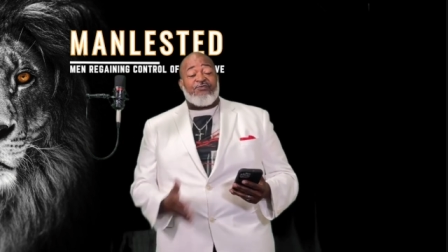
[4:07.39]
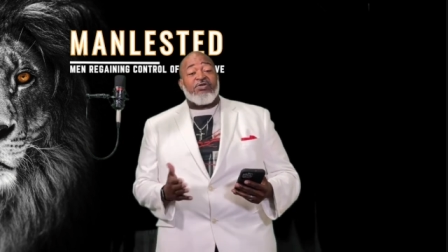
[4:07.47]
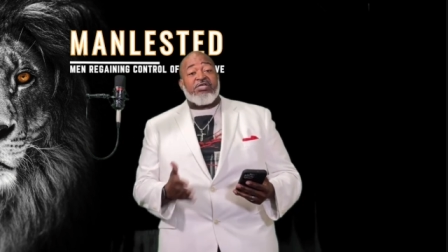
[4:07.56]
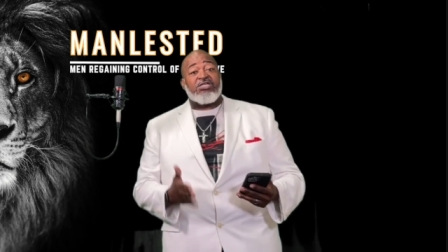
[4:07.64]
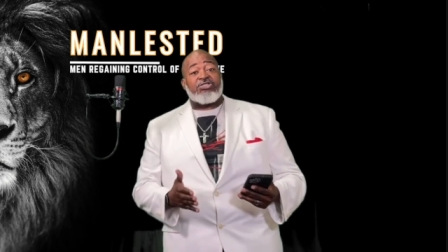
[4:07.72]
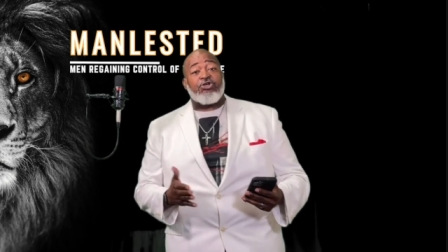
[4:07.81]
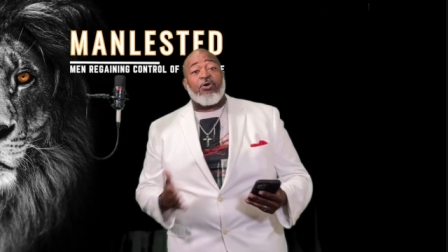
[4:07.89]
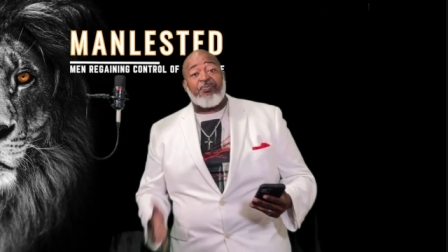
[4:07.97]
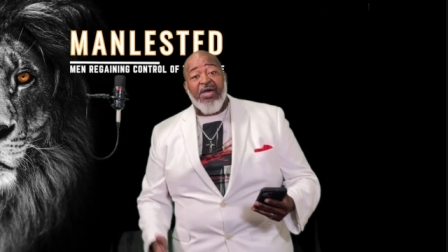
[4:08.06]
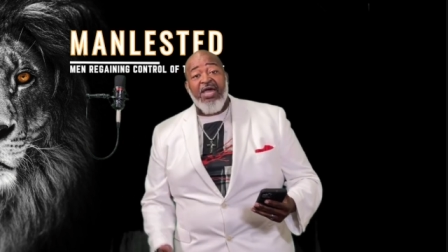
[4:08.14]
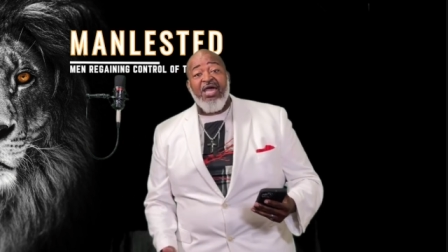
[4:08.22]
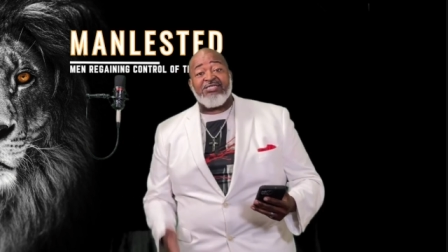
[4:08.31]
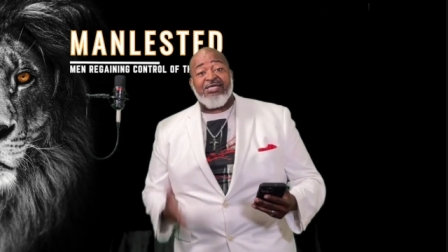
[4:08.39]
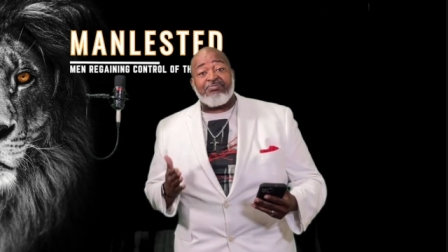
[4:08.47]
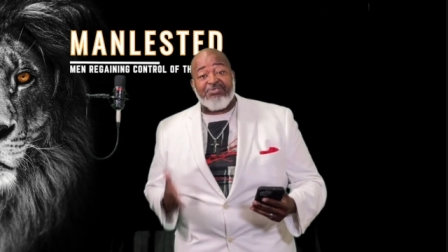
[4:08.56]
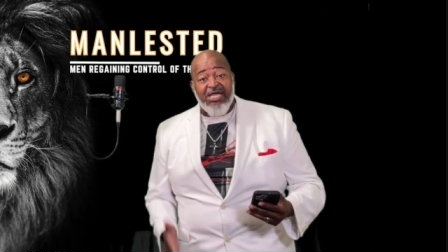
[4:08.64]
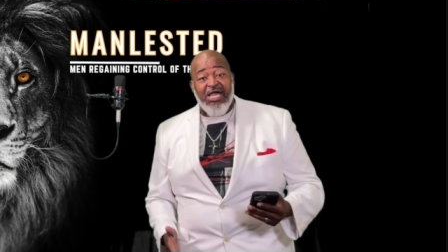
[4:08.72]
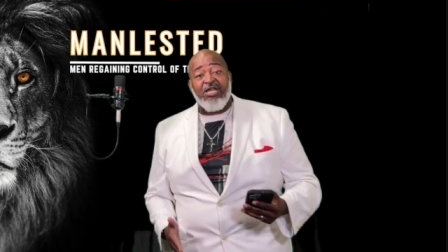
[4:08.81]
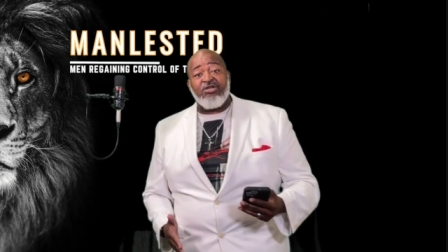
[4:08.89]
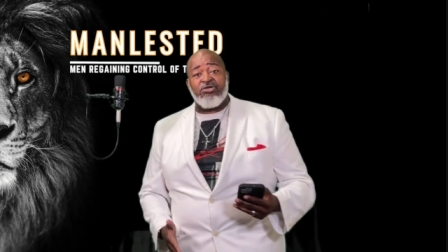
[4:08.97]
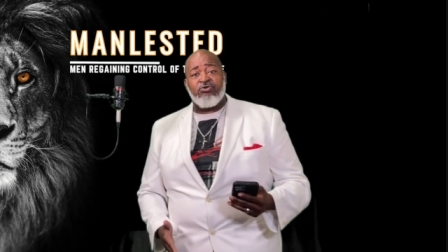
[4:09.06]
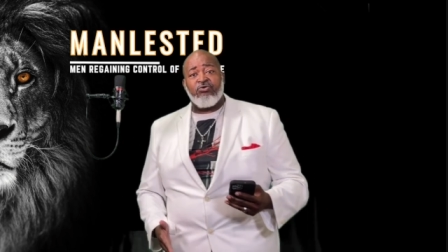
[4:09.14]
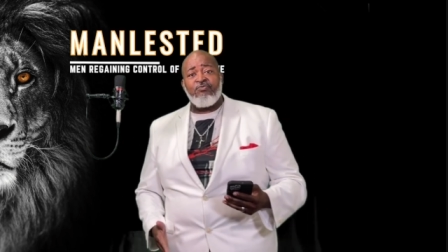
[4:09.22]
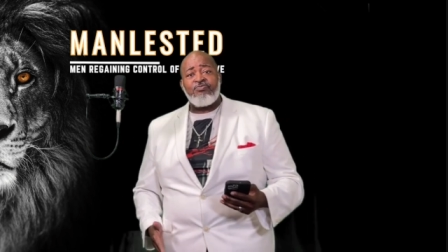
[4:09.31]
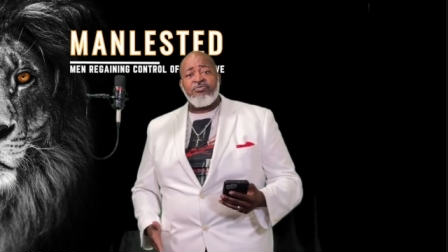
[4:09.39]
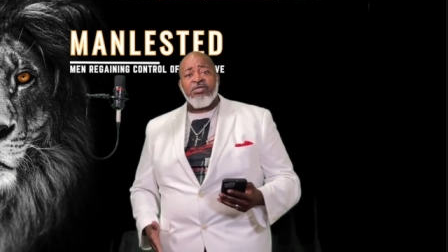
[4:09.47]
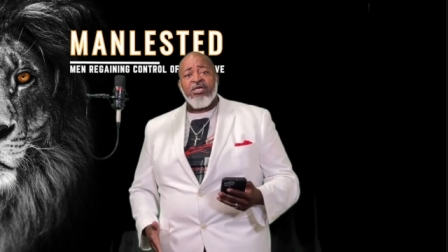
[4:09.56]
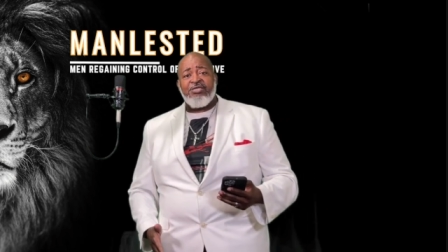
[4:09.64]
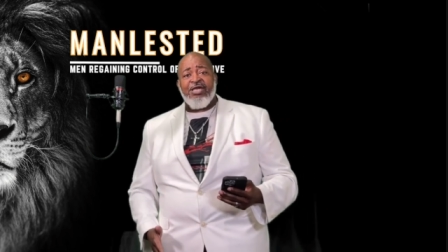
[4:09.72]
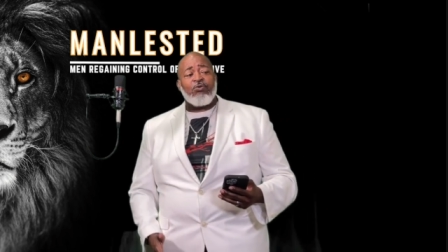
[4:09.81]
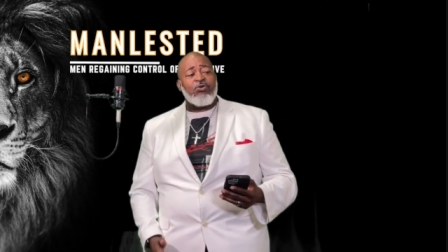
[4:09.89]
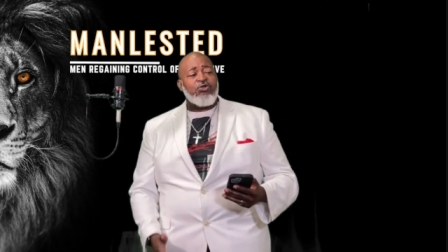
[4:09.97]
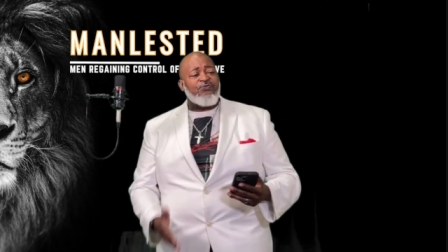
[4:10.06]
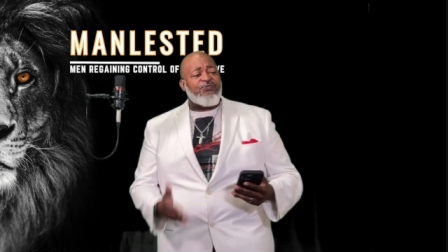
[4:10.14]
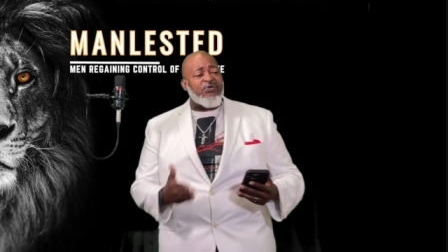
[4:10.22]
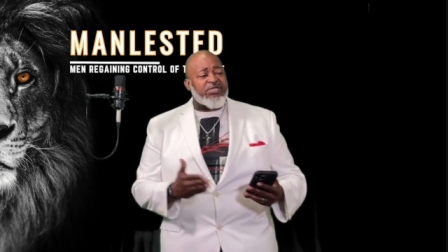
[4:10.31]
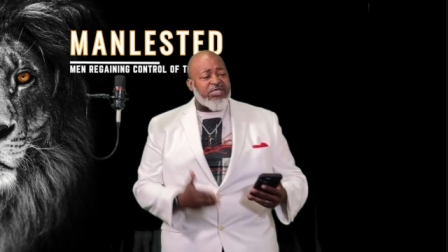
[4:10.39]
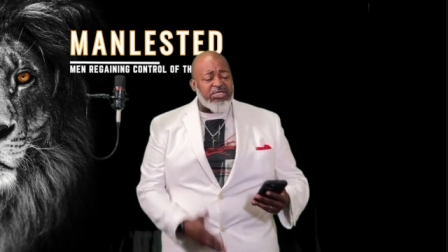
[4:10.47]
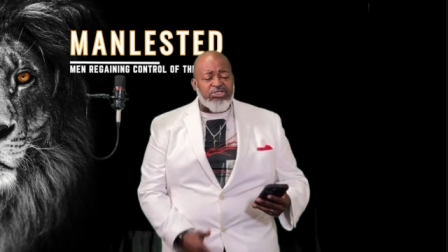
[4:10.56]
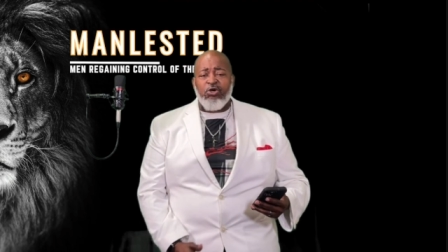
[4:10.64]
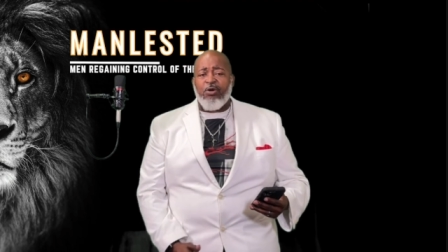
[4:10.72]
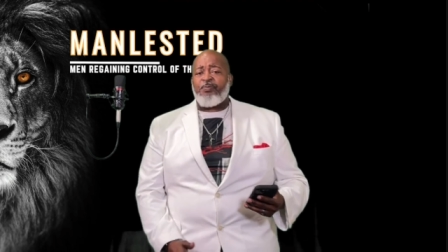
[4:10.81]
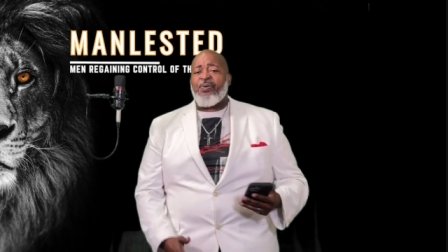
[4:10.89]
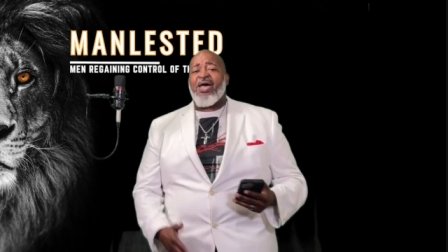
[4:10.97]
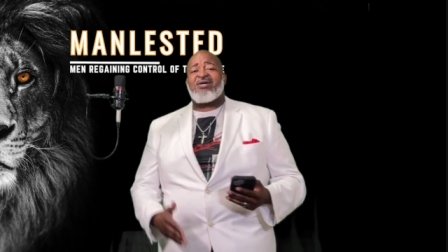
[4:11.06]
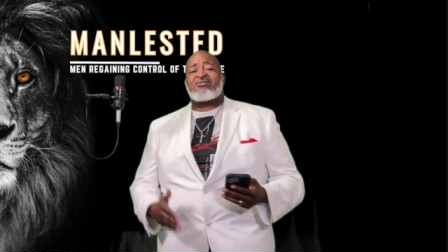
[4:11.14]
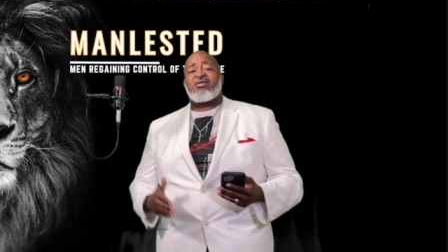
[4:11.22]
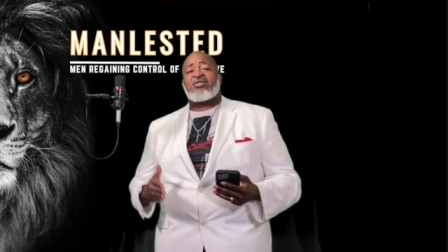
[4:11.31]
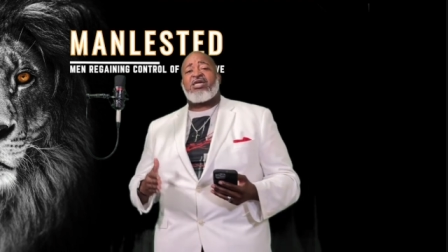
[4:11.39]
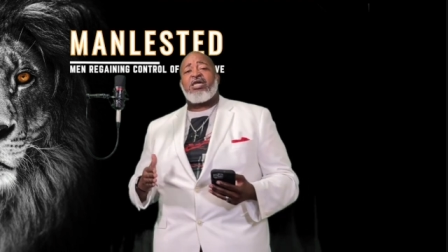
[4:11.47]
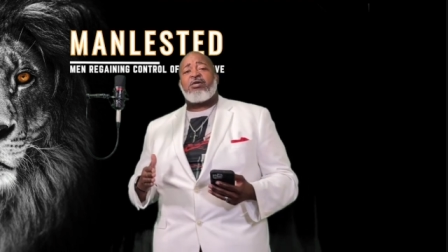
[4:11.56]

Forget your past. I'm telling you that when you forget your past and keep